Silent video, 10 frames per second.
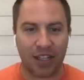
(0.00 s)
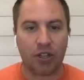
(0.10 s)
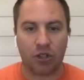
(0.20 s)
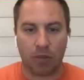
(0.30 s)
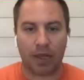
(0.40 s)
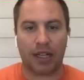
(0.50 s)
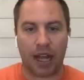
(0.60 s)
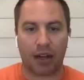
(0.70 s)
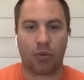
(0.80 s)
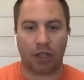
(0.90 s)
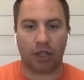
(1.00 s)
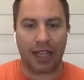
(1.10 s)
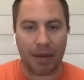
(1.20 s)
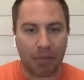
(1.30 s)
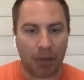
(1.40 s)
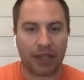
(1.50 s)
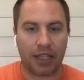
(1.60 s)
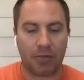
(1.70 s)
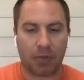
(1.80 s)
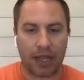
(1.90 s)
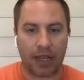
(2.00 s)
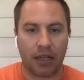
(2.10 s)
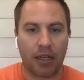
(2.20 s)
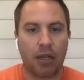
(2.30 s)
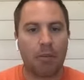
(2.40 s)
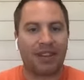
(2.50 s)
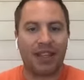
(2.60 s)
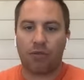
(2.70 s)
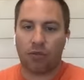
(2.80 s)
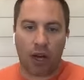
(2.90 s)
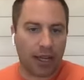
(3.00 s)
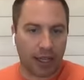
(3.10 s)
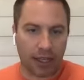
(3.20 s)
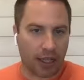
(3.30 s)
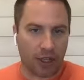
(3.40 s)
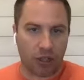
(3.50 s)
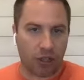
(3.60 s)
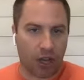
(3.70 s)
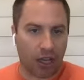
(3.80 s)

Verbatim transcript: So it'll be a lot of work to implement this plan, but then running it like you're talking